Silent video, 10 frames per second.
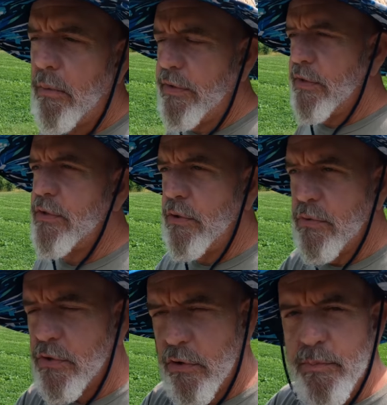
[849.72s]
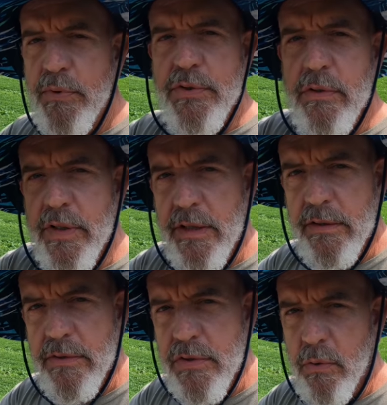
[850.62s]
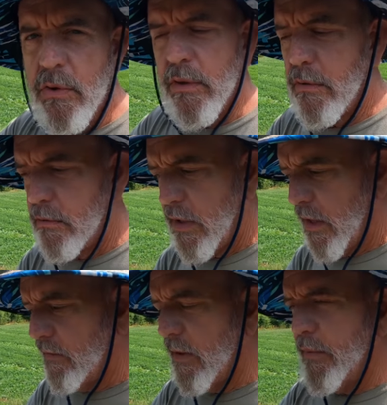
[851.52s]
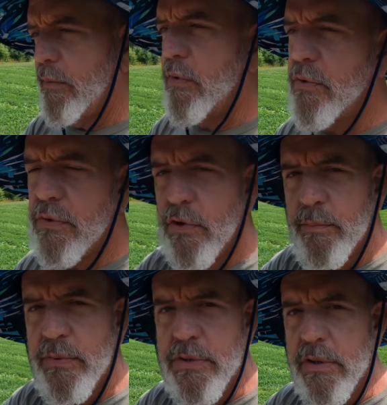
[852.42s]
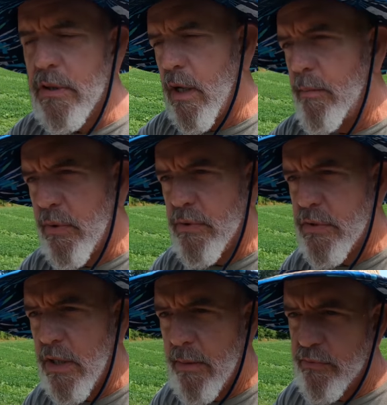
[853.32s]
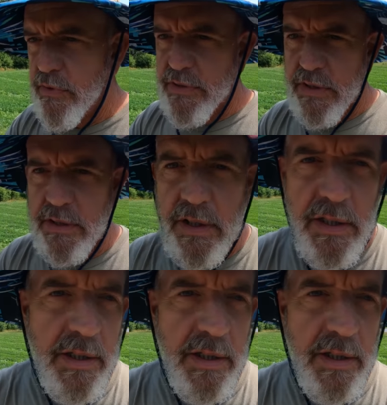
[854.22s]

We just use dirt booster in the soil and then we've used Dirt Booster Compost top dressing.